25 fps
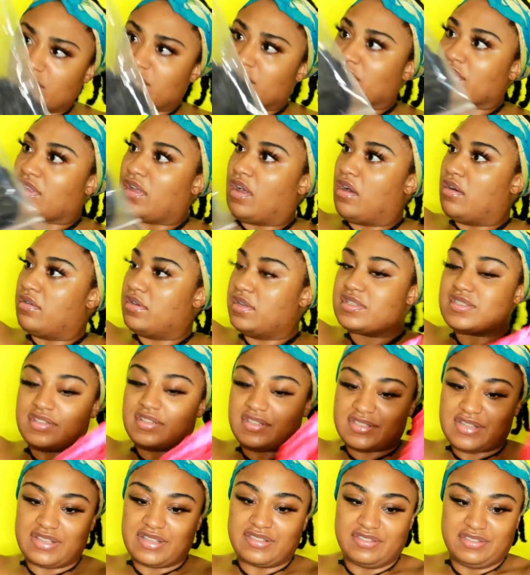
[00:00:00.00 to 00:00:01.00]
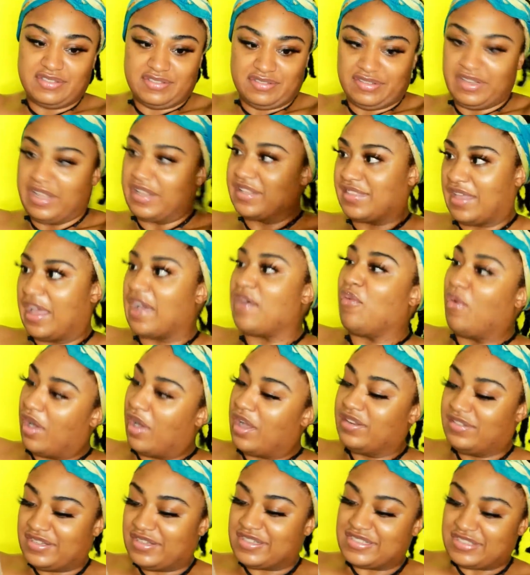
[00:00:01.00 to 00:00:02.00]
Oh, this looks like the length I
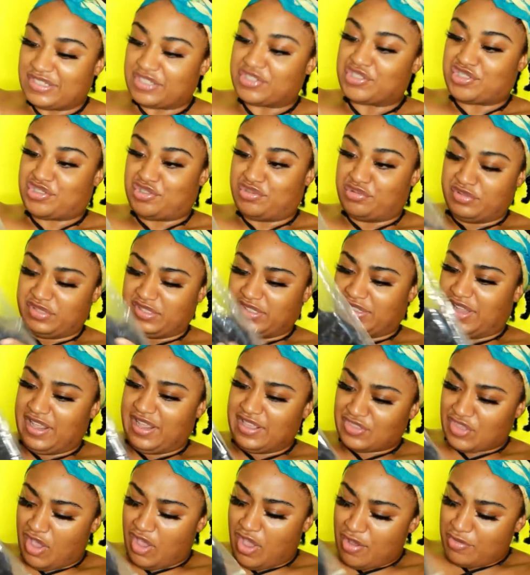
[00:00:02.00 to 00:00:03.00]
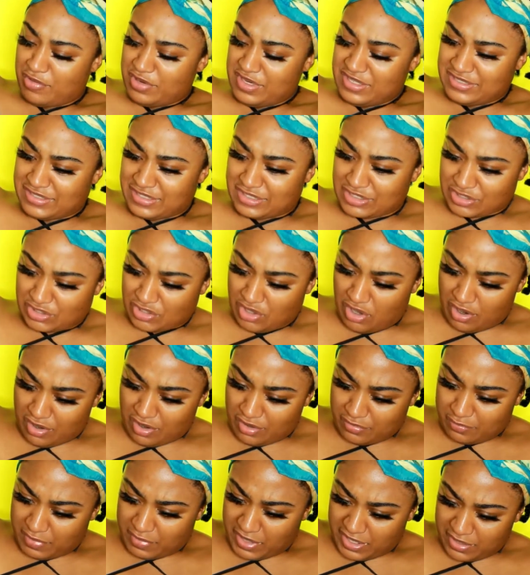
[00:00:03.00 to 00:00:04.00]
want. This looks true to length. Oh, this is
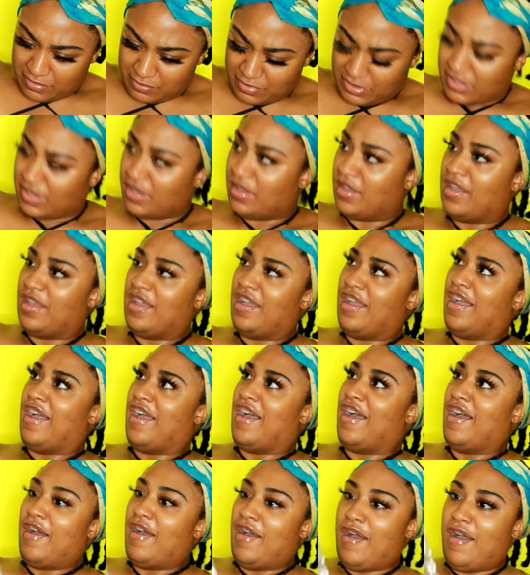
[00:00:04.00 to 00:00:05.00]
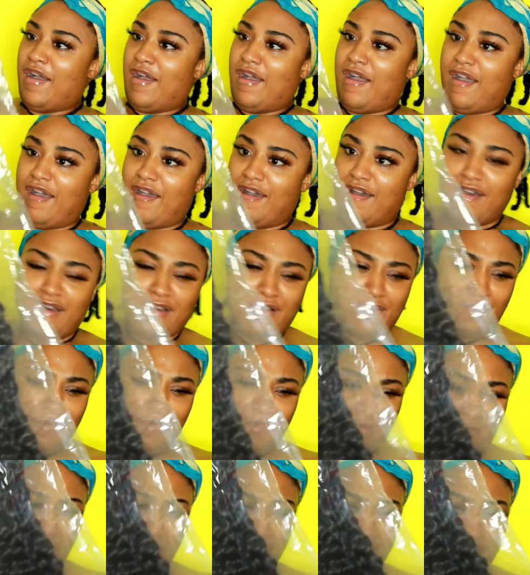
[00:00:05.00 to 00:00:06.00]
long, baby.
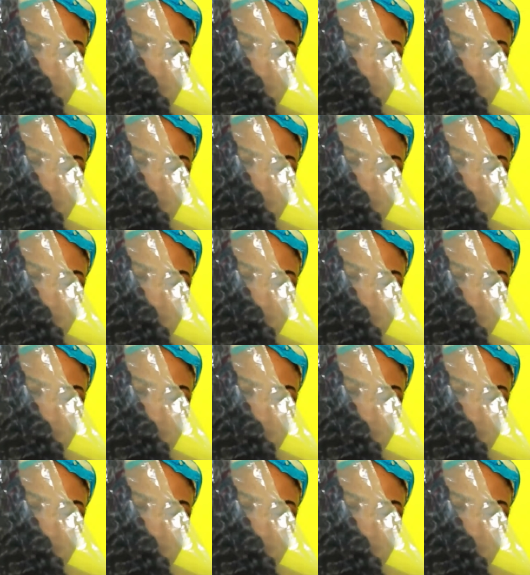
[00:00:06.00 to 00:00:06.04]
Oh.